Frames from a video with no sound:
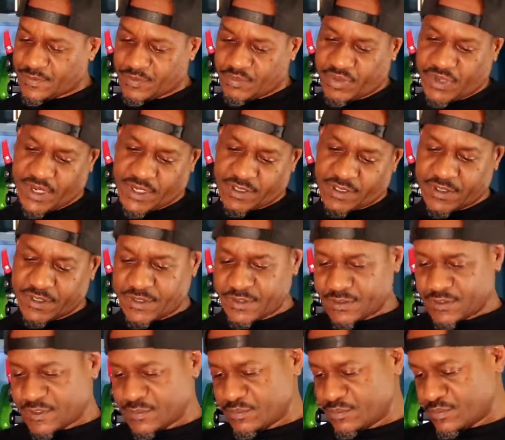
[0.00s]
Packed in
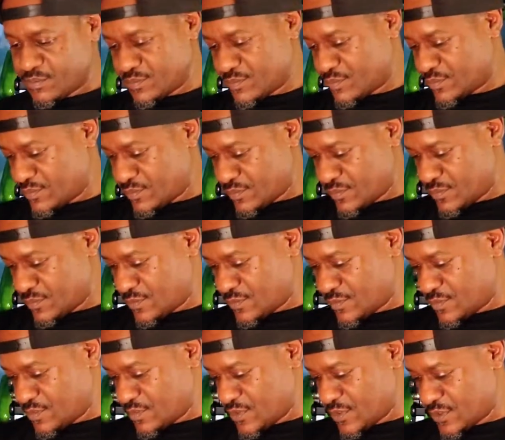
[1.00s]
some,
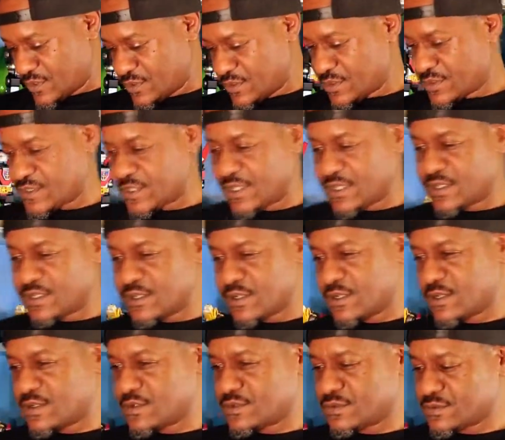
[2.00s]
looks like,
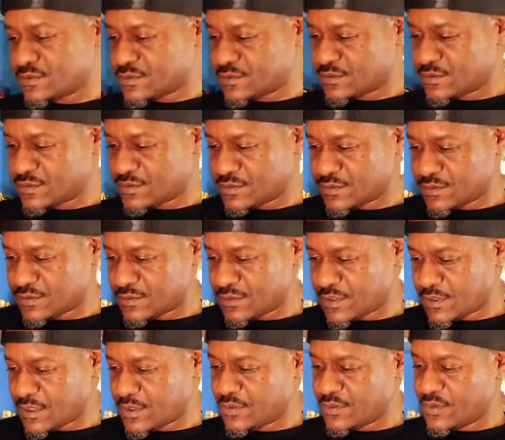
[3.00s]
I
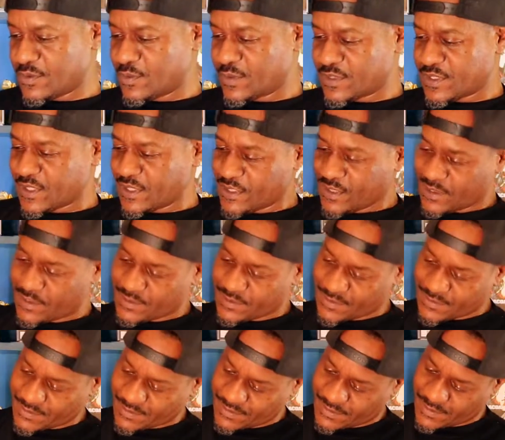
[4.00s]
don't know what they
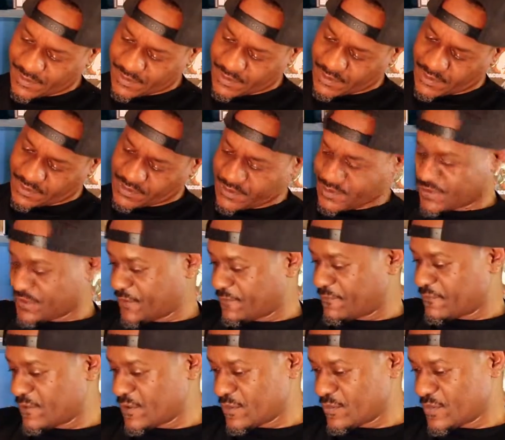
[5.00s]
cut this up
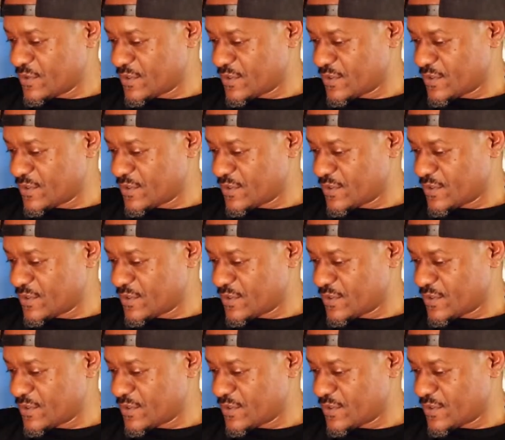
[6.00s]
from.